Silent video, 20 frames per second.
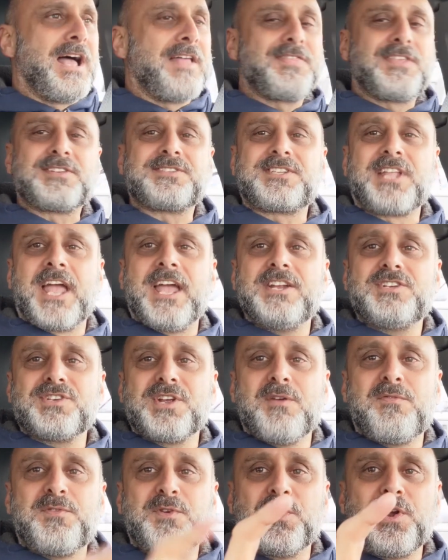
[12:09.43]
at this stage,
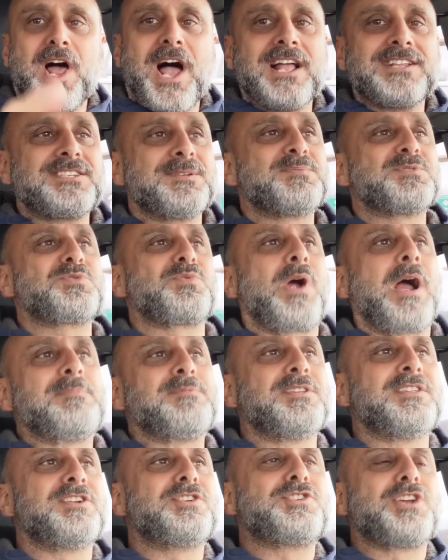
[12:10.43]
if you're not
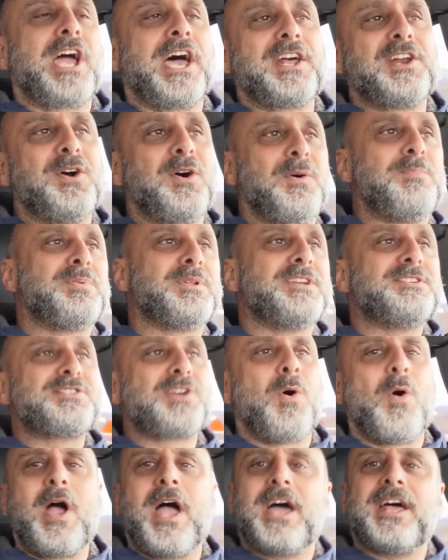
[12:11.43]
subscribed to the channel, please
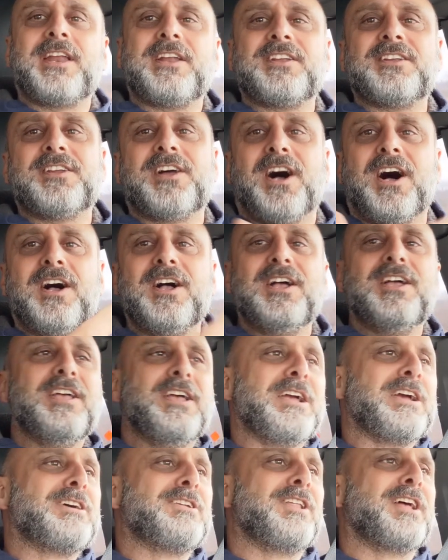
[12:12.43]
go ahead and uh,
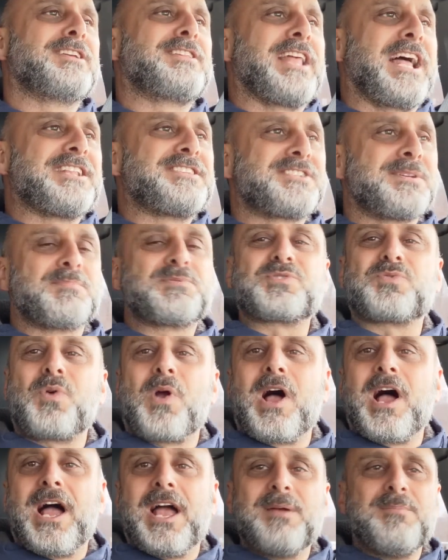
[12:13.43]
click that
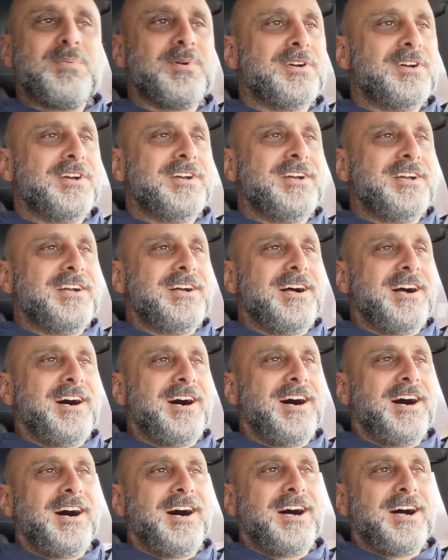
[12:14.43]
subscribe
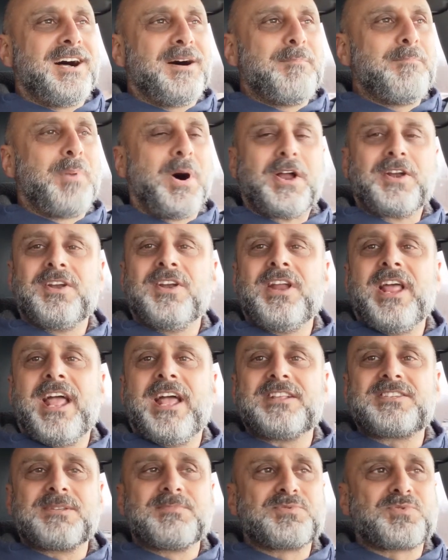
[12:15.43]
uh, button
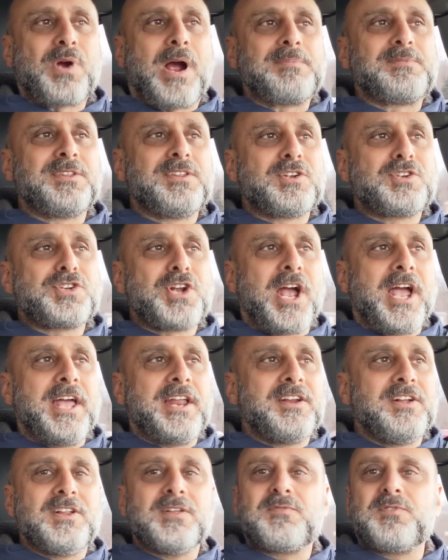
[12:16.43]
and subscribe to the
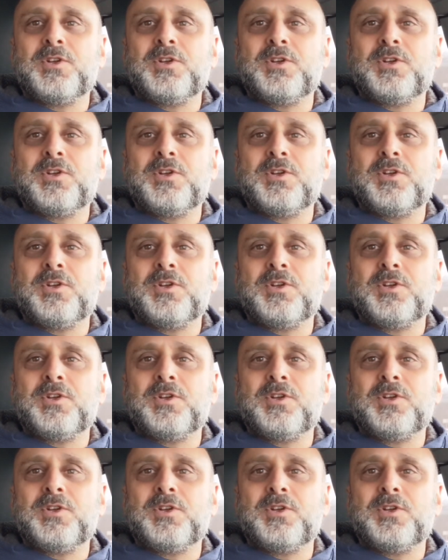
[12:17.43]
channel.